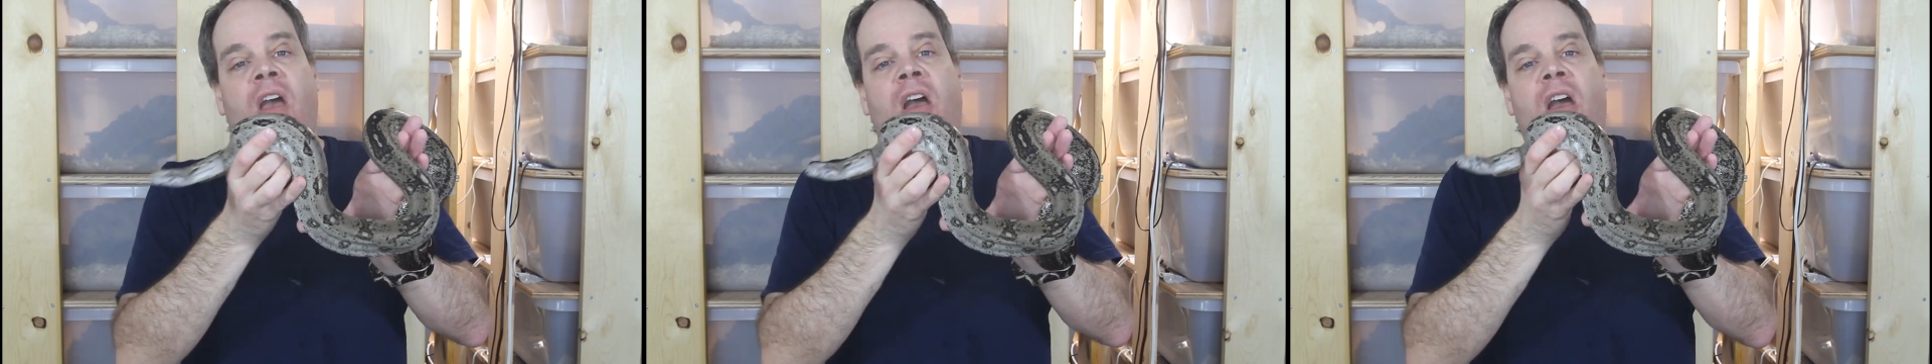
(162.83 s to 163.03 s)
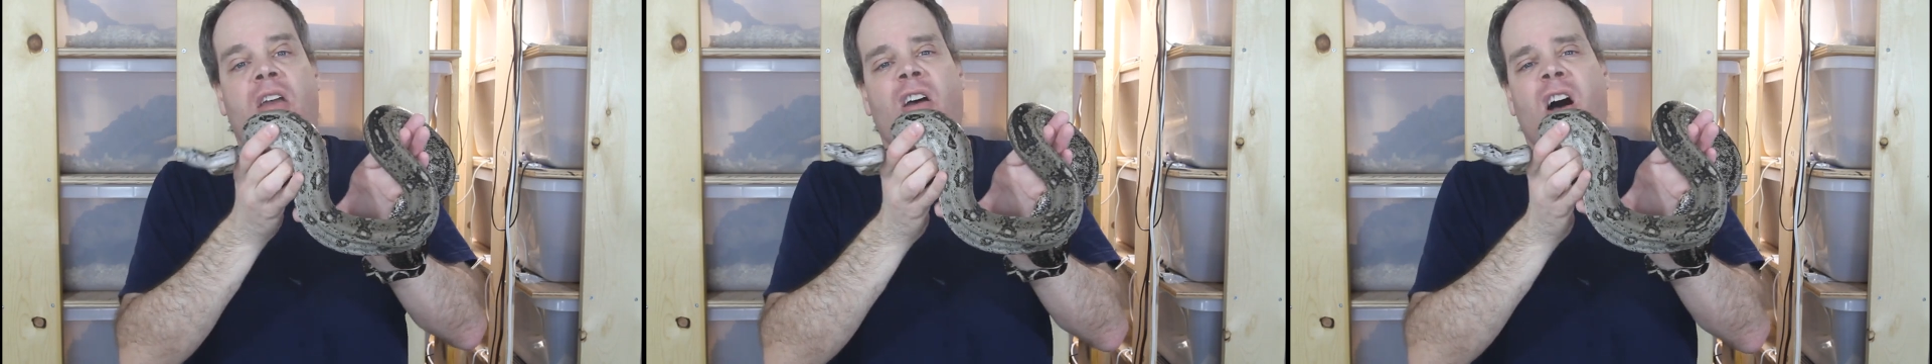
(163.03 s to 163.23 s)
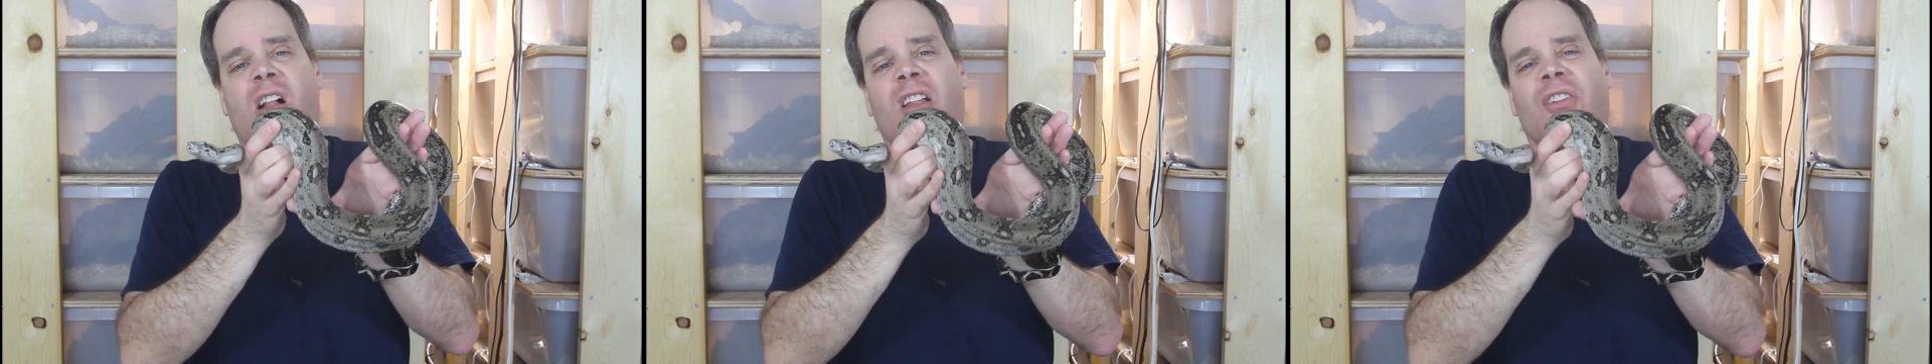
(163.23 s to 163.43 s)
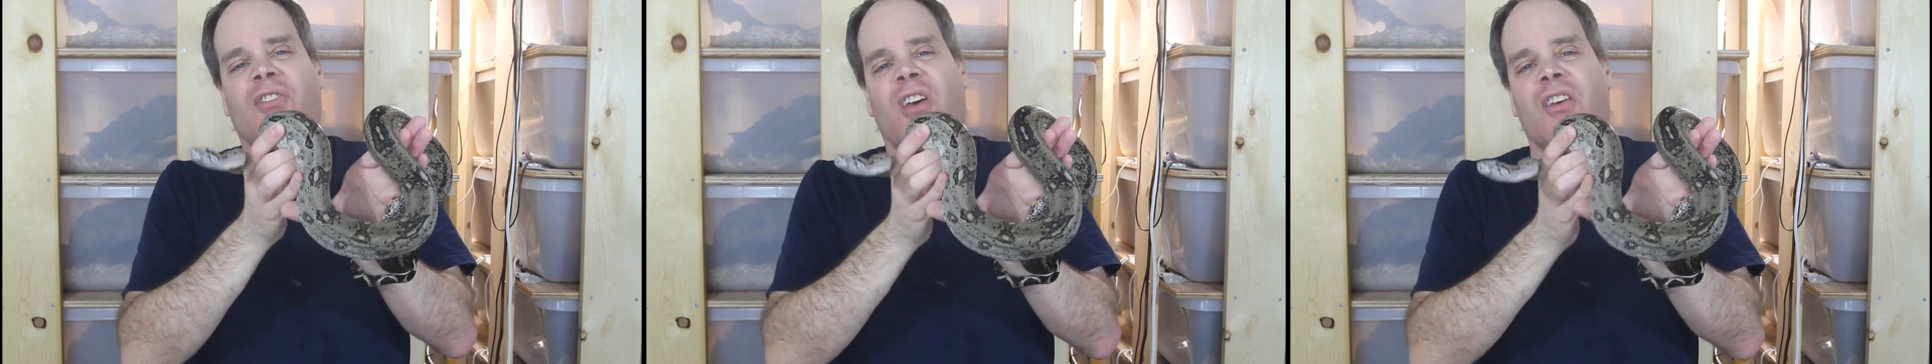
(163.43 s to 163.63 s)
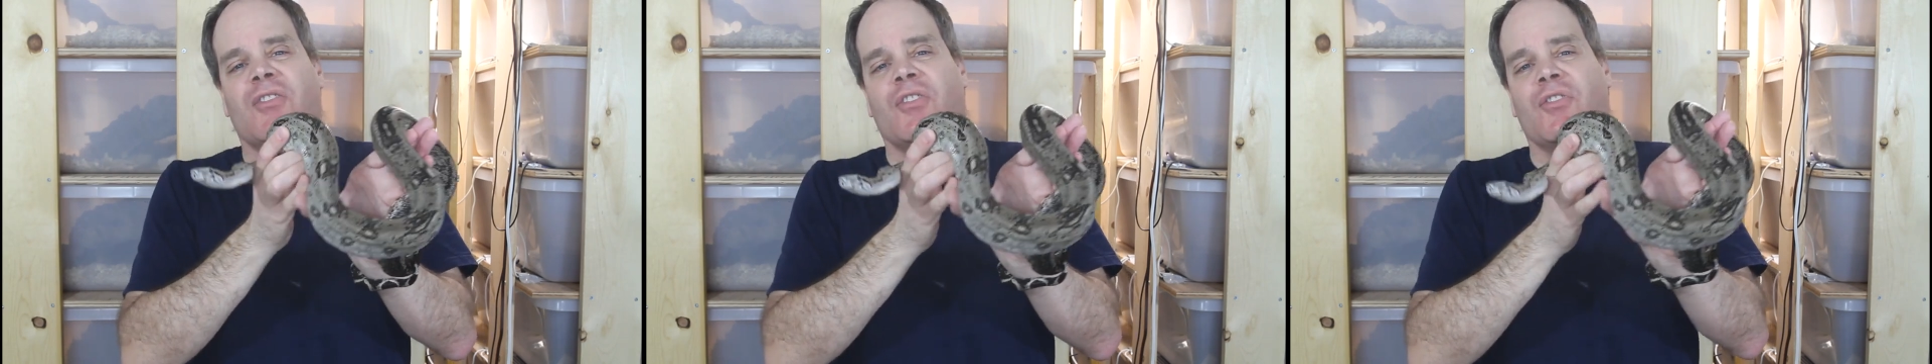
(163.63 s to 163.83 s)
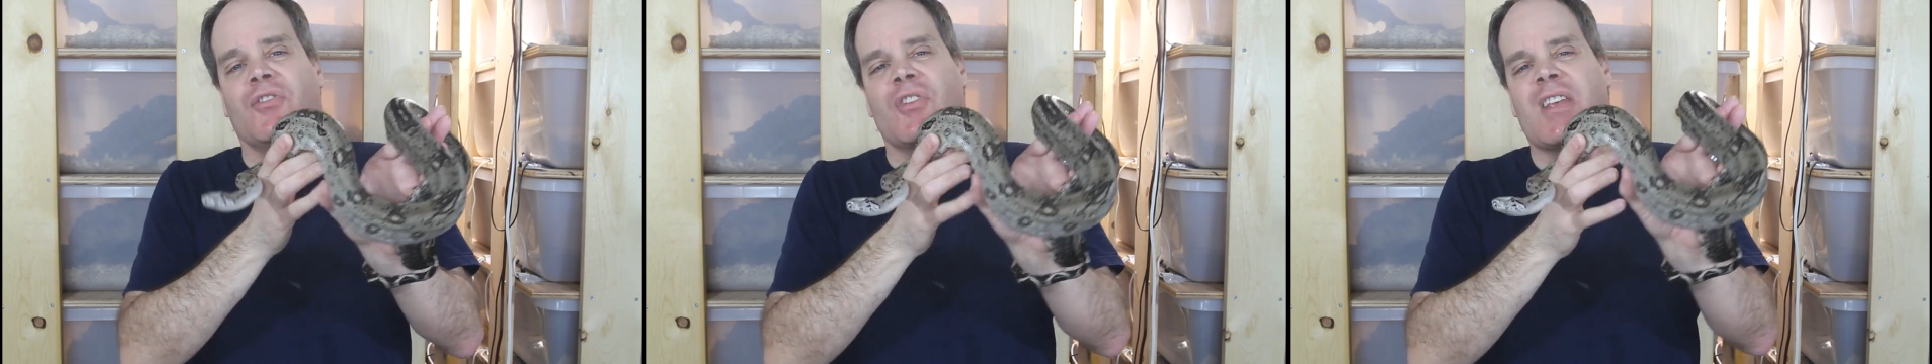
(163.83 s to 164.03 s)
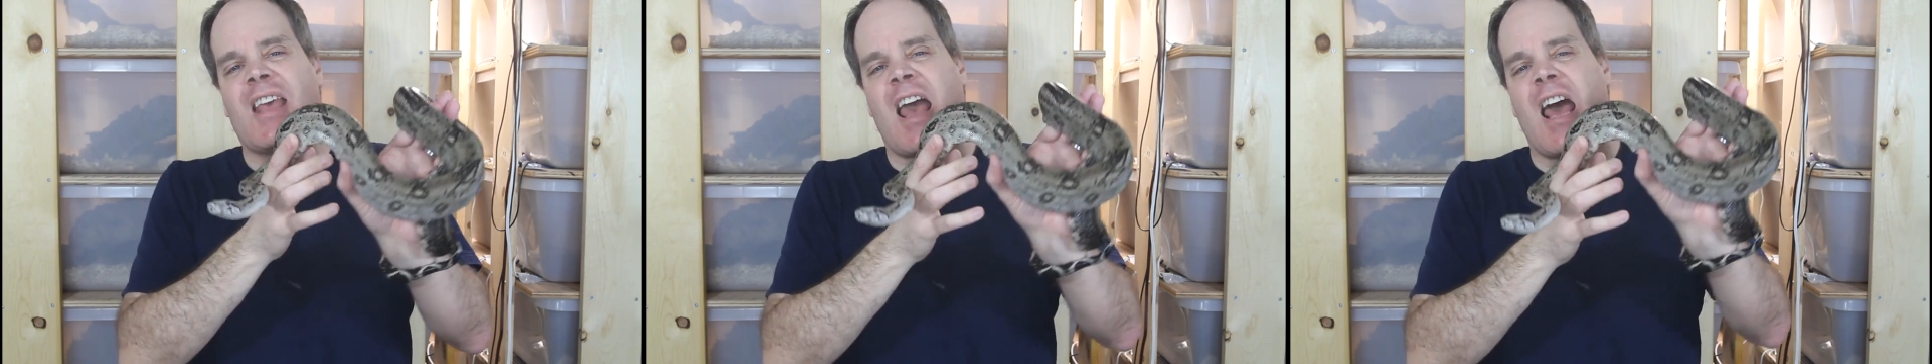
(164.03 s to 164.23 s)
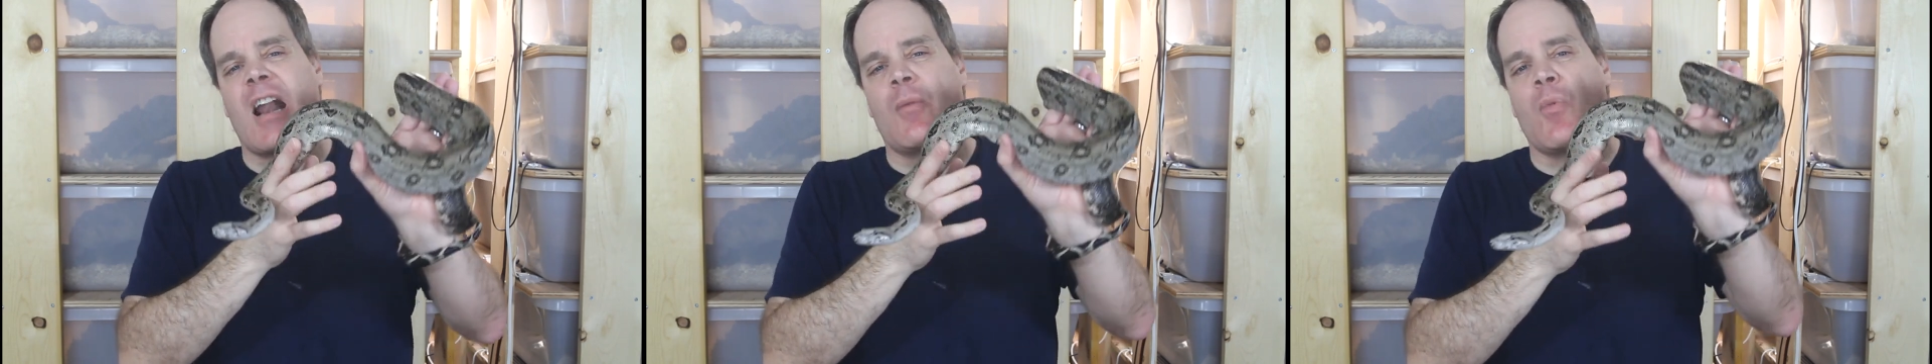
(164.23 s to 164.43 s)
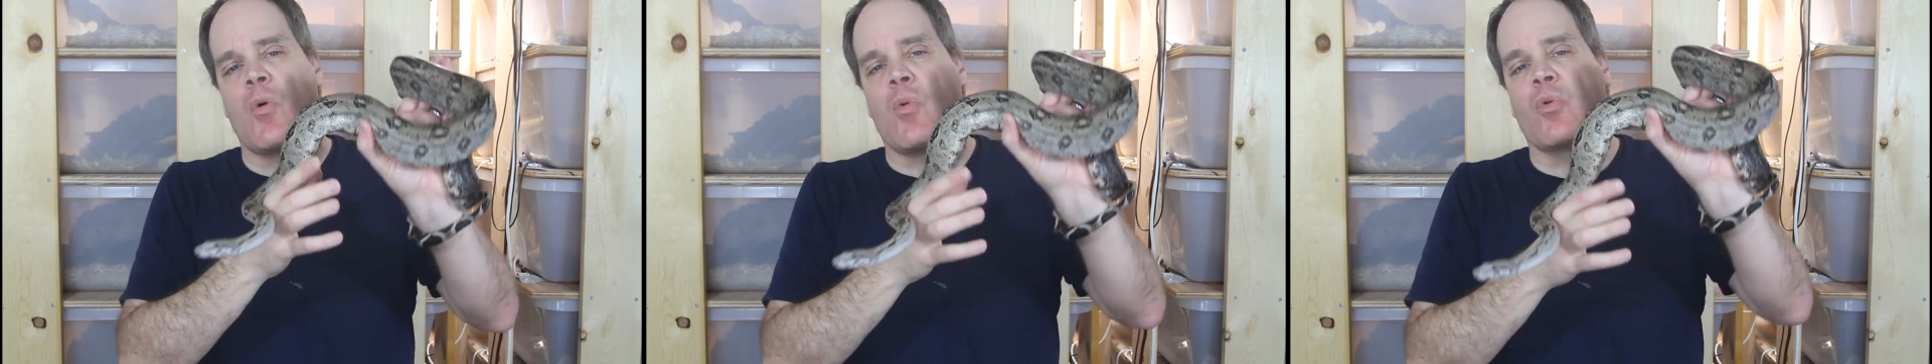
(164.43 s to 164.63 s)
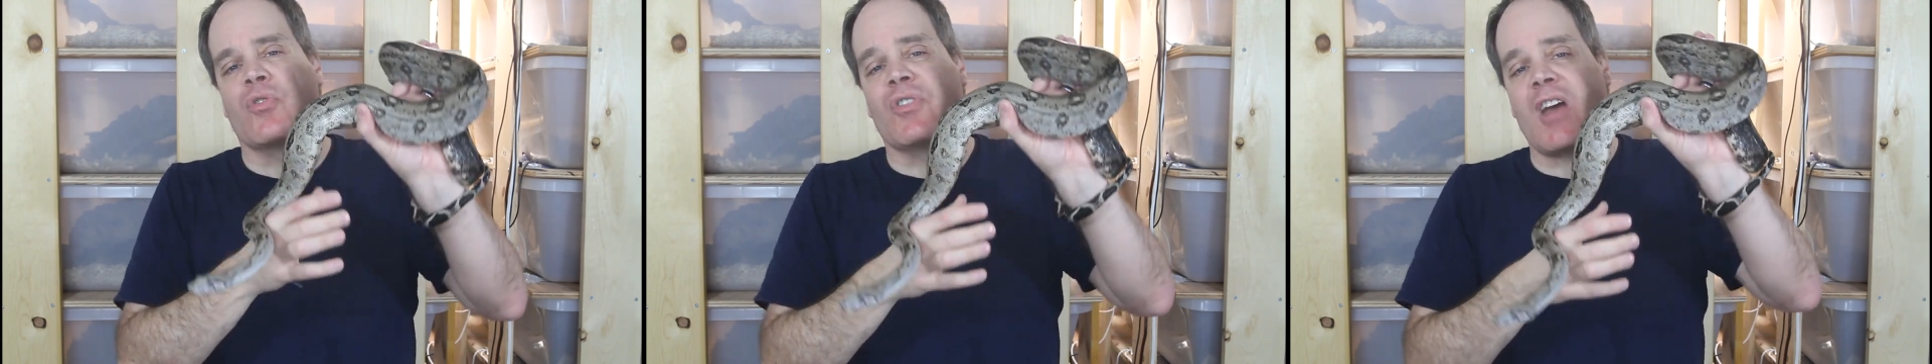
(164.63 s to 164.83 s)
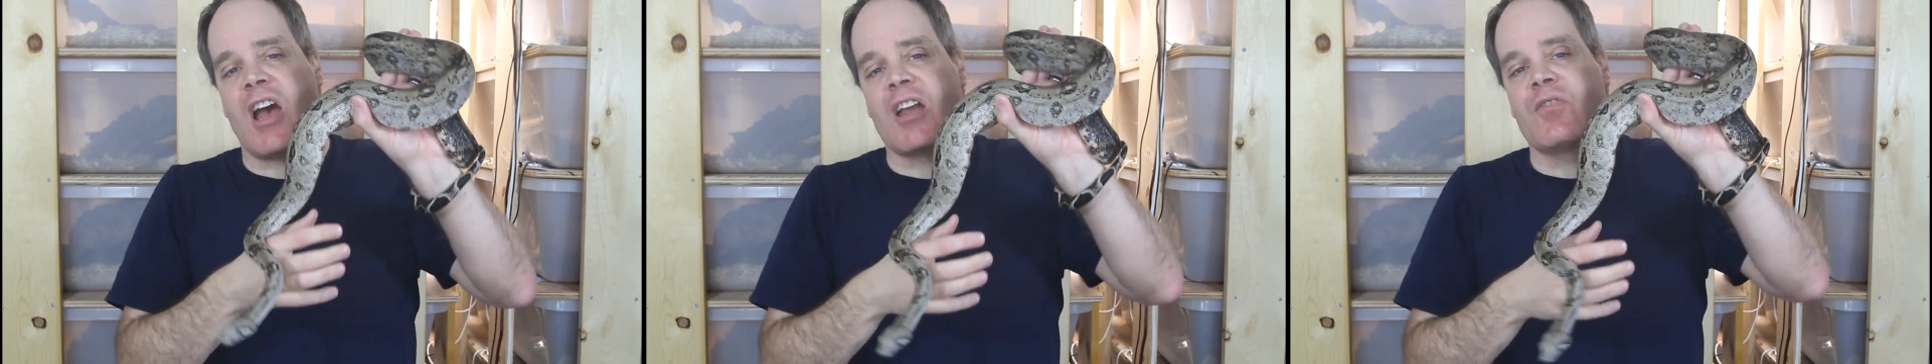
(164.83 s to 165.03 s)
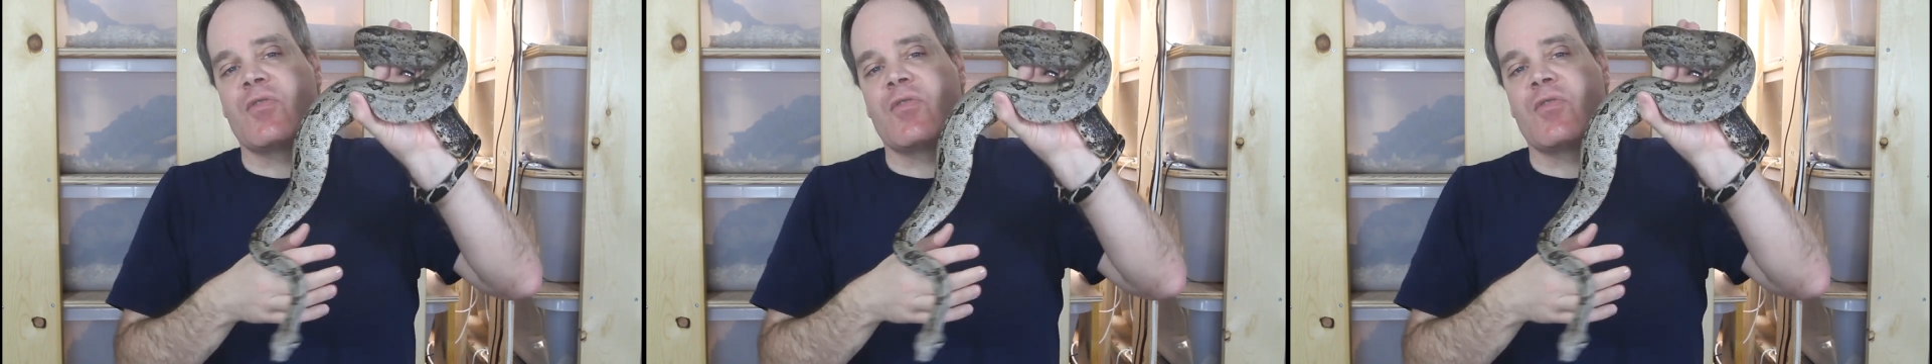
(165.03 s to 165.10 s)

and all it says is the animal was 9